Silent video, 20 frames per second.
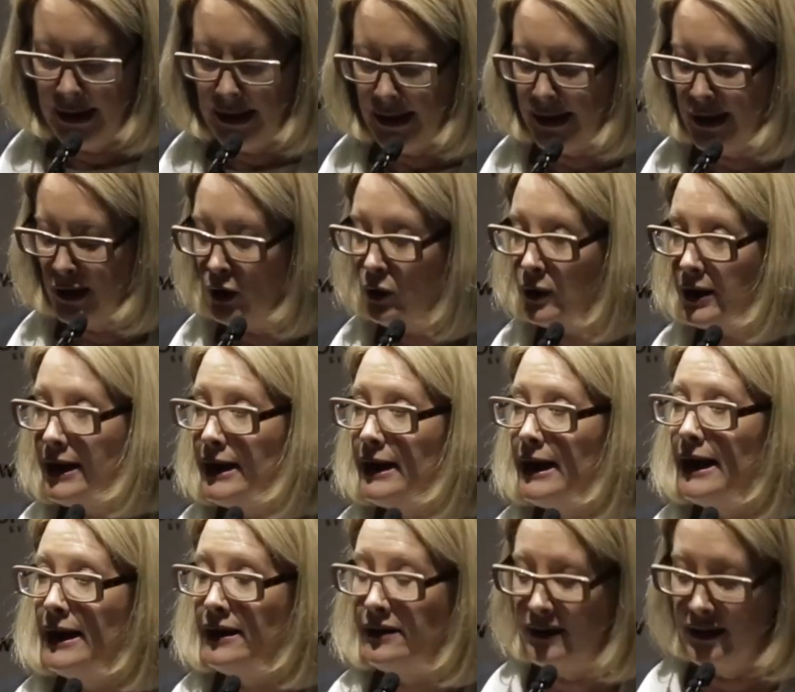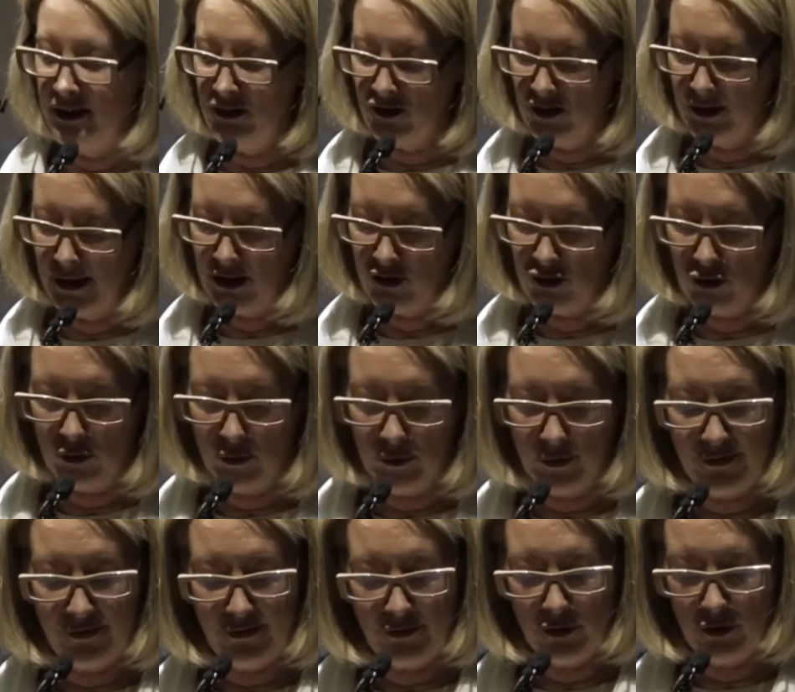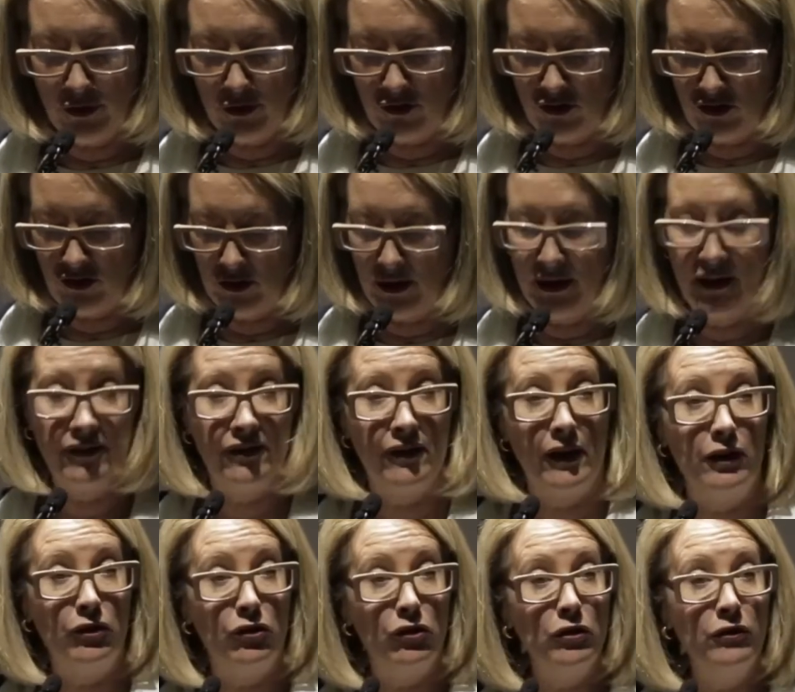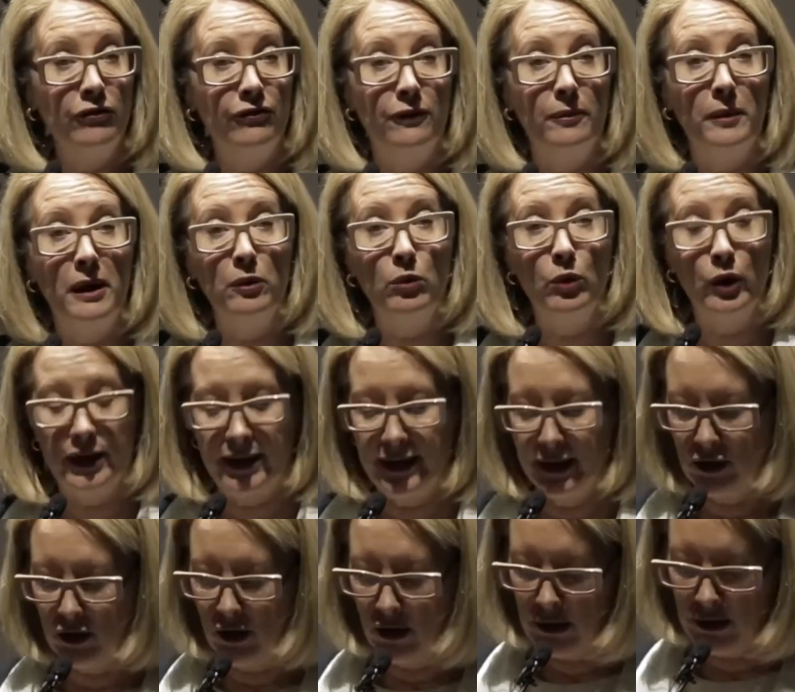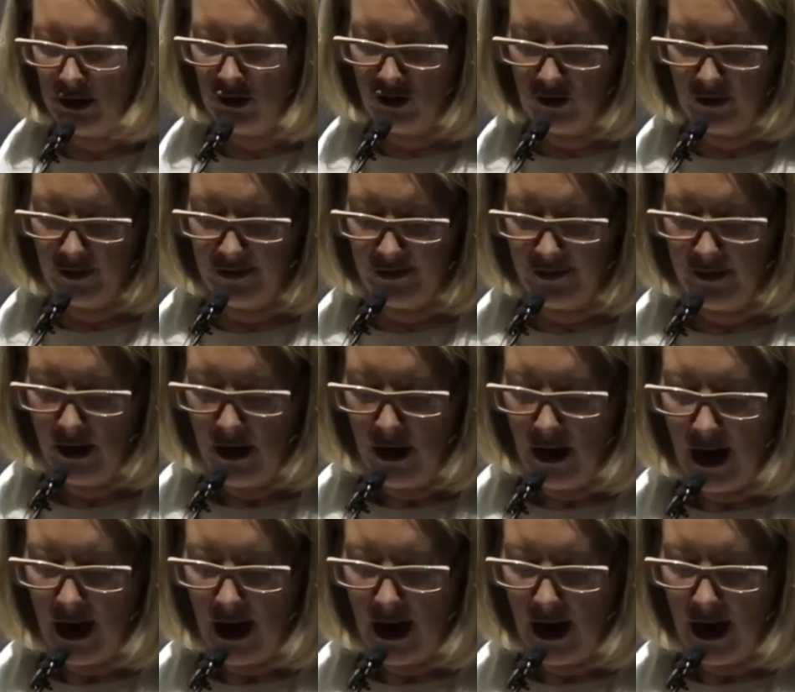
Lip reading: In looking at international research, as I do for my work in colleges,